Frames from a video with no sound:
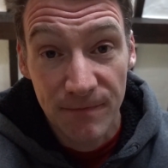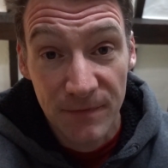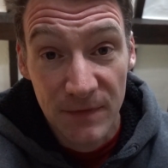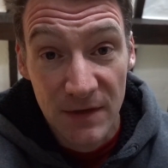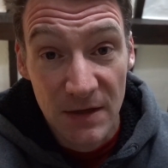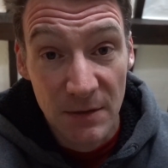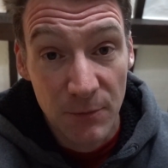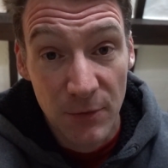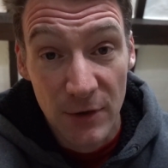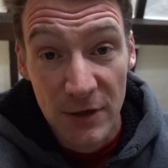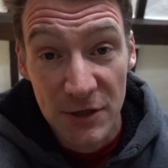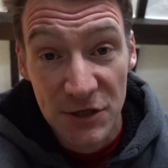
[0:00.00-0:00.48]

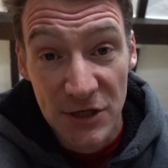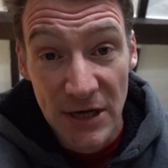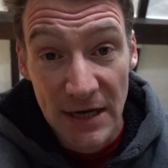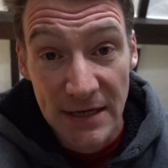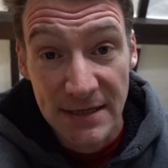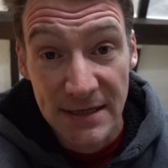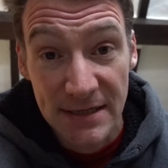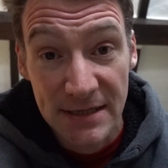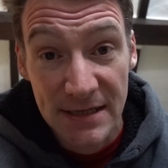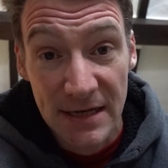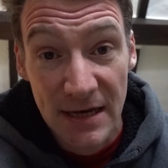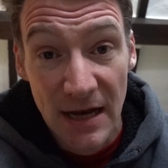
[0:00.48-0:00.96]

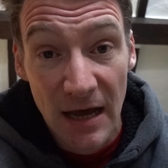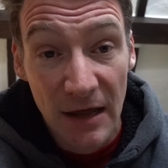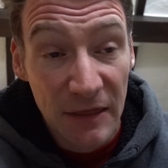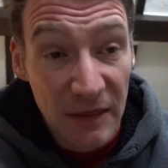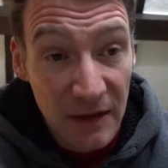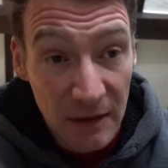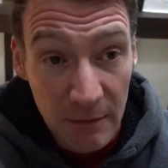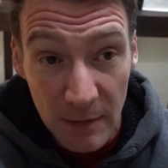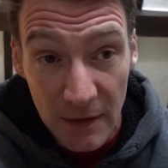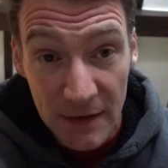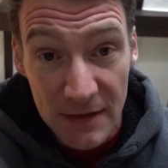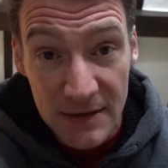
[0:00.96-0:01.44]
depreciated to
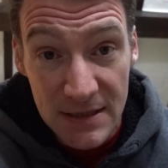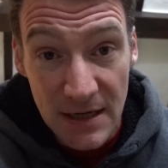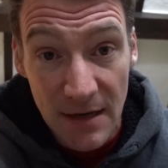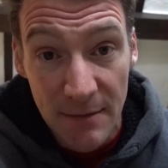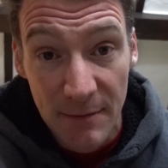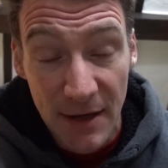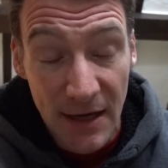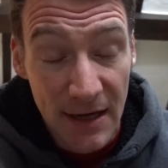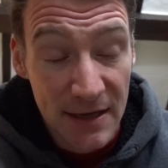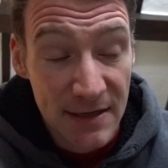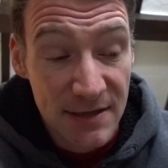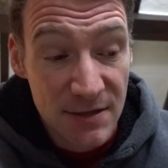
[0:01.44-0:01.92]
nothing by the time
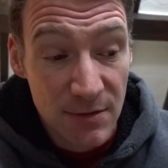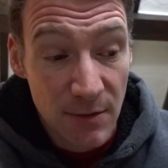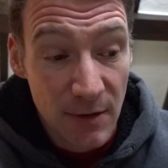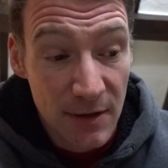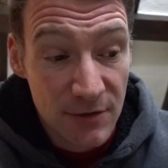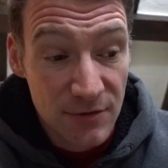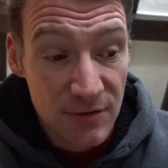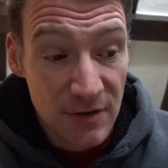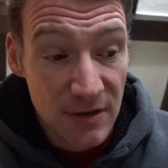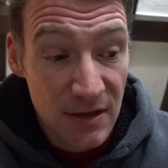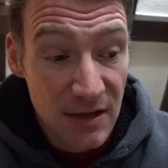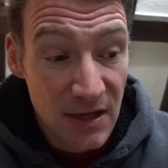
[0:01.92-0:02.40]
it gets to
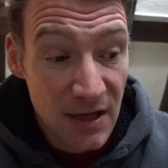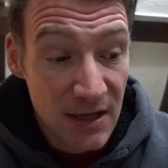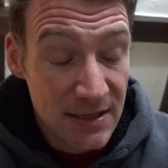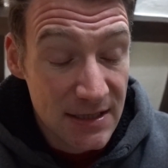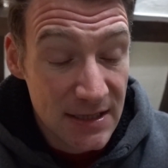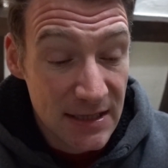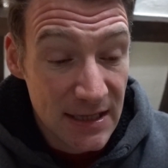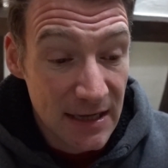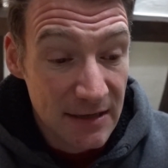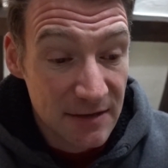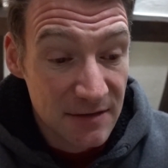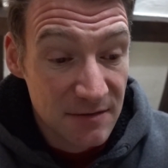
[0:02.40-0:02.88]

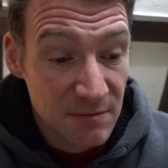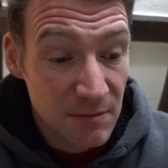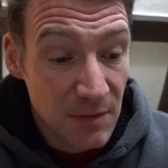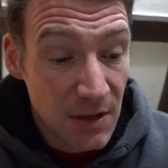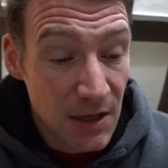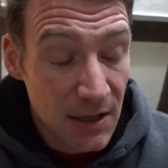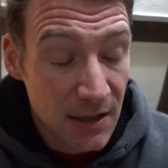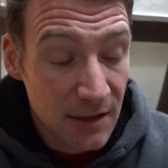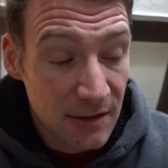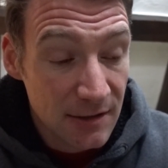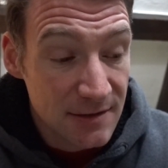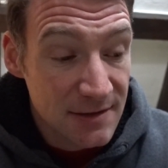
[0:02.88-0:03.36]
130,000
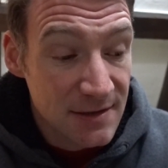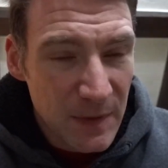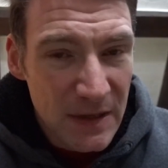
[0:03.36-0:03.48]
miles.